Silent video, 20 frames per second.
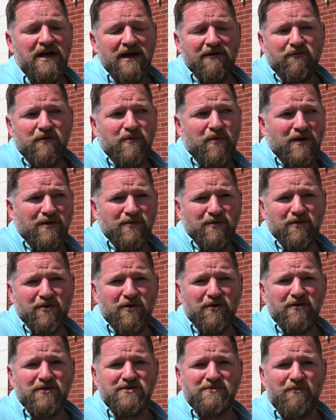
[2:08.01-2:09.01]
If we want to
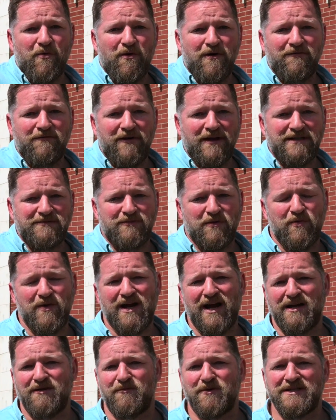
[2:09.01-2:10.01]
encourage more investment, we
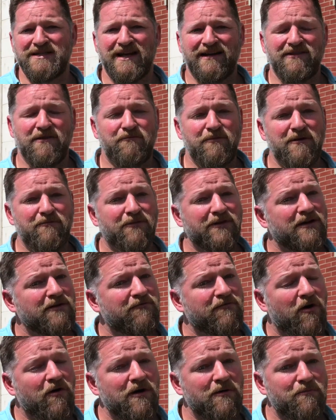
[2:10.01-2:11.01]
got to protect the people that
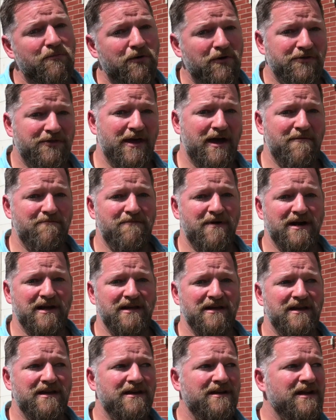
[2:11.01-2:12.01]
have already put that
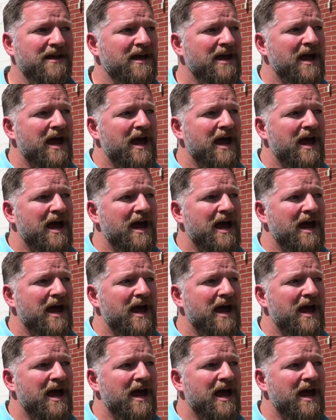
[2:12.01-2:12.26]
money in,